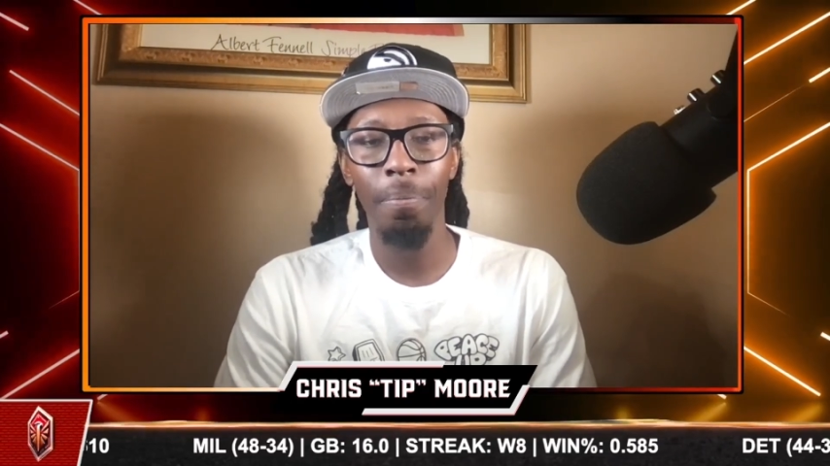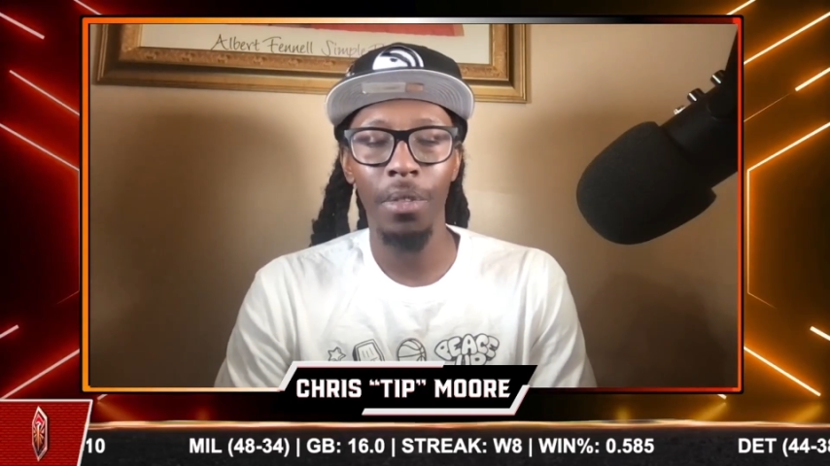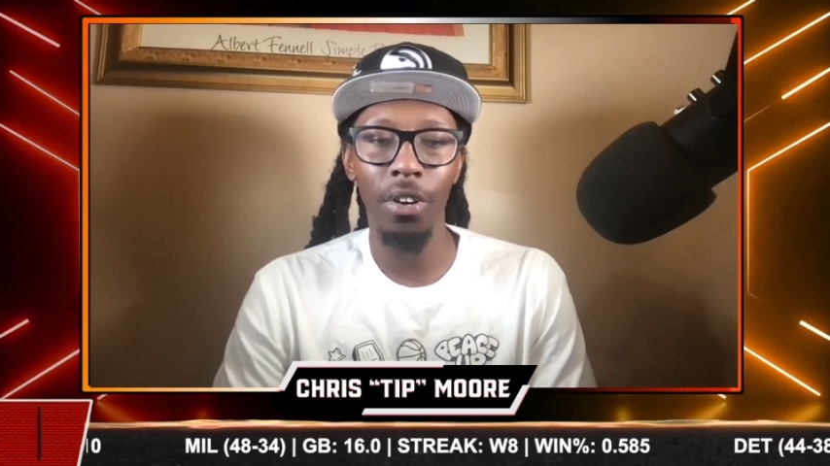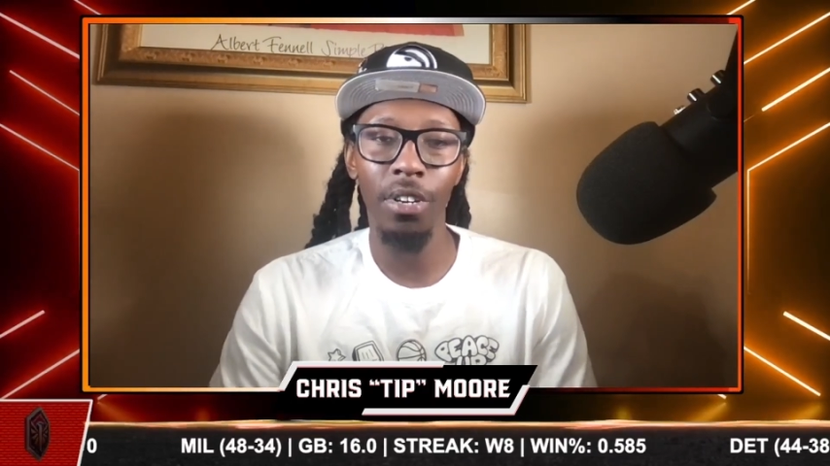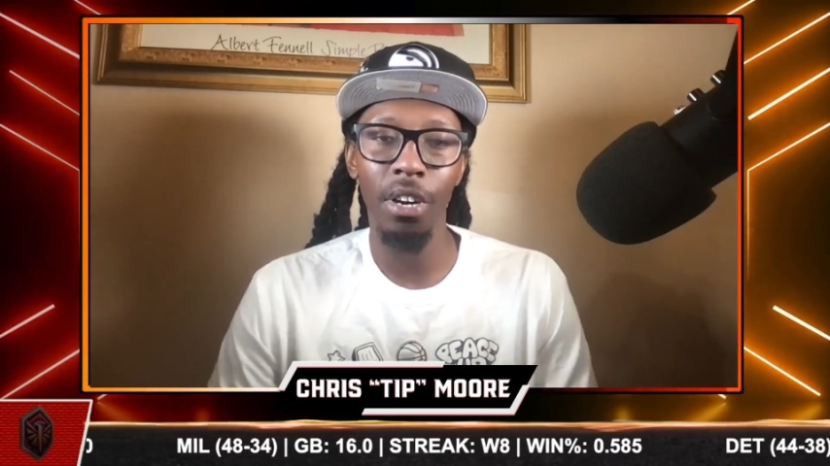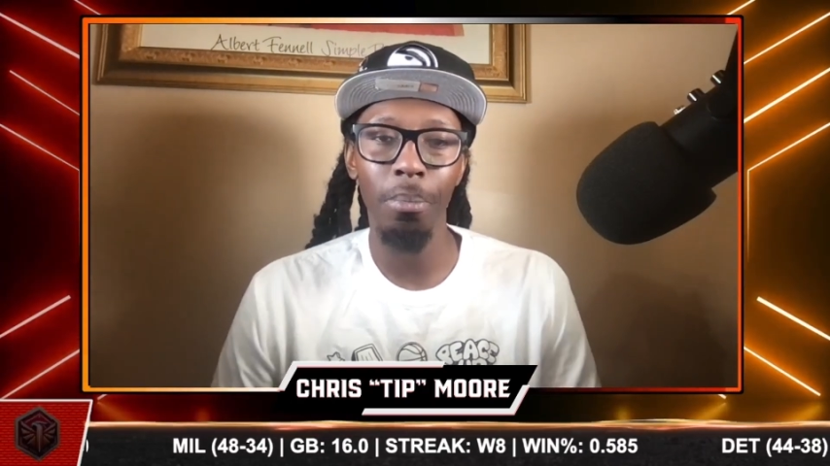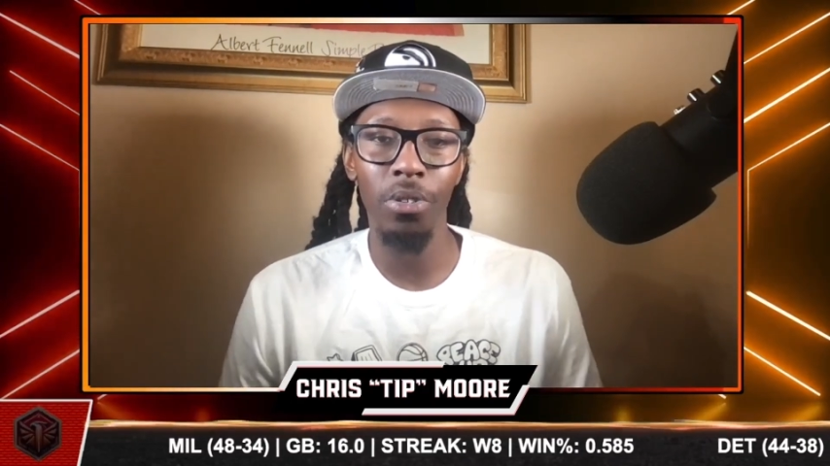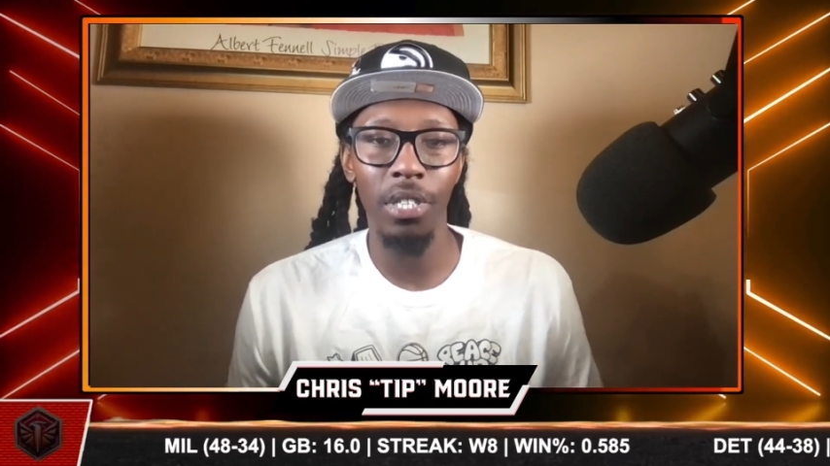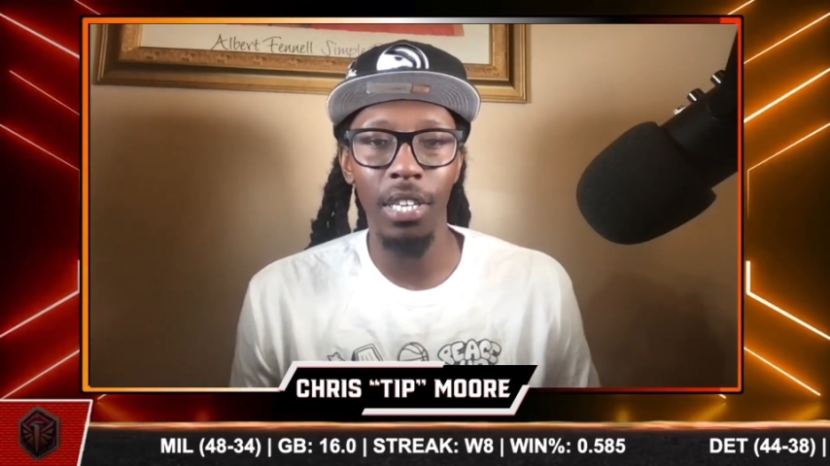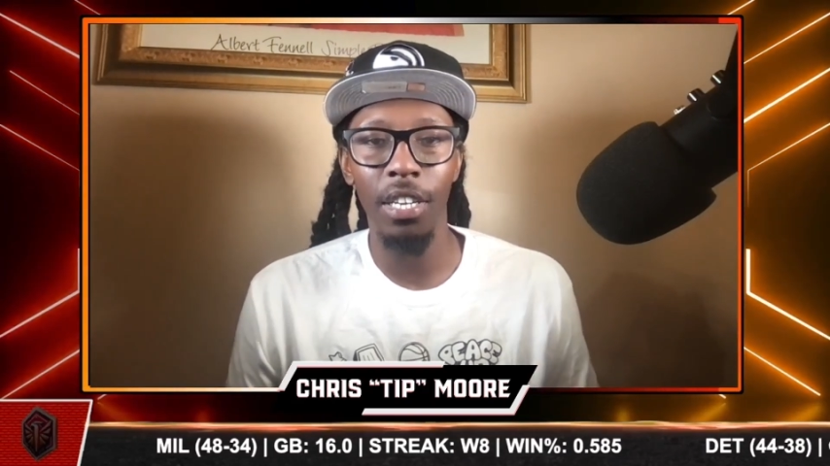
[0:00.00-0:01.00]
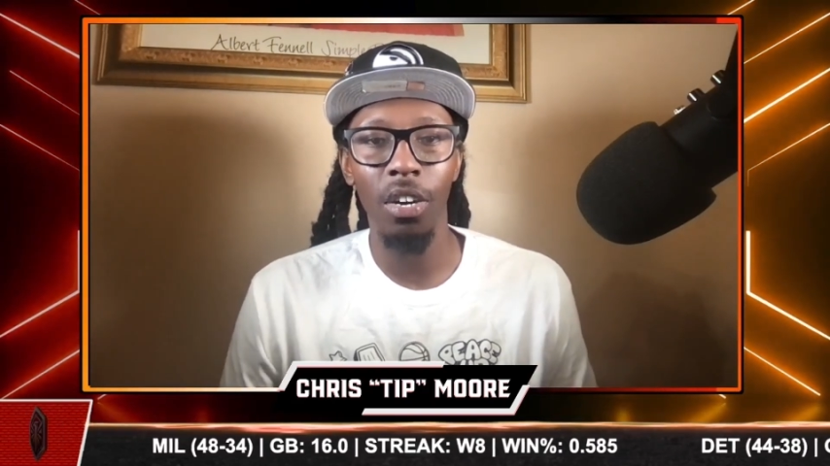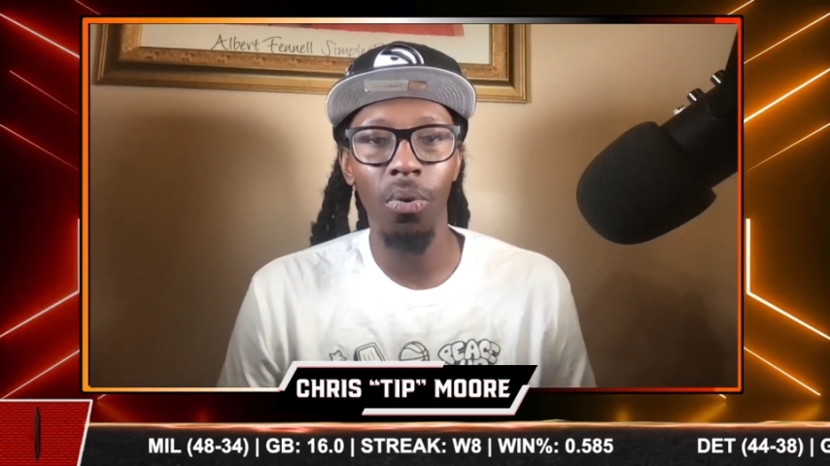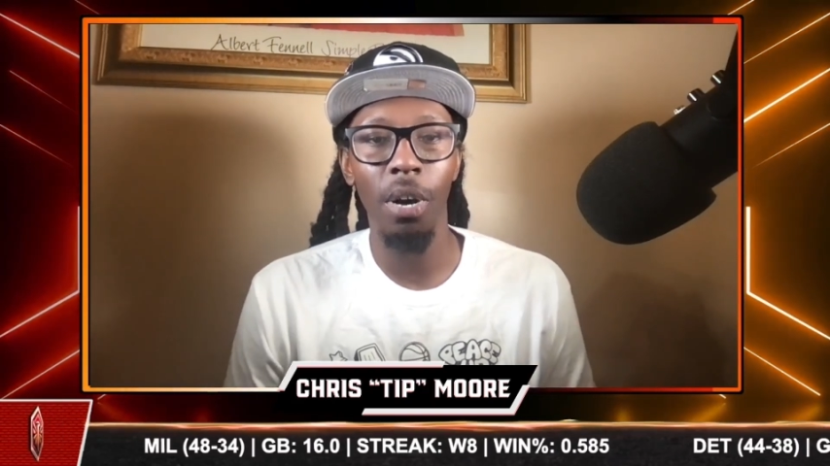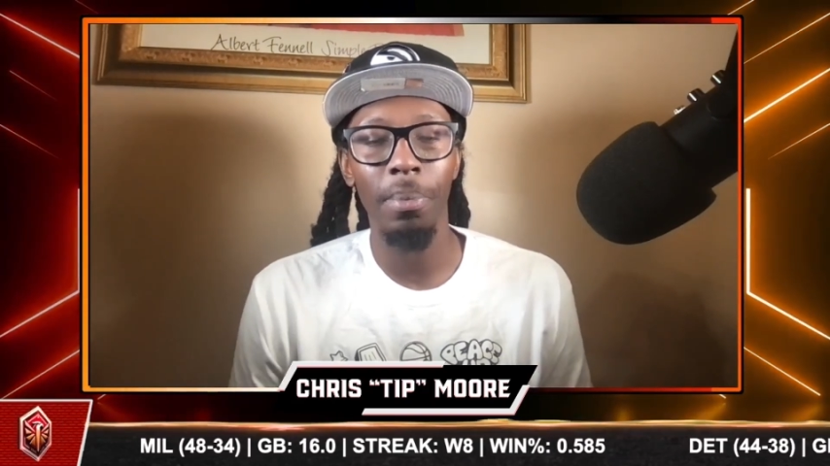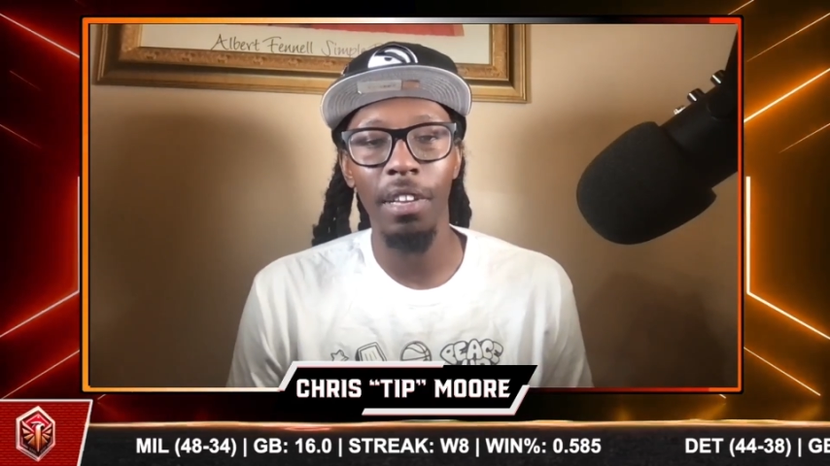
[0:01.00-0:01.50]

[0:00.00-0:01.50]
their numbers did go up,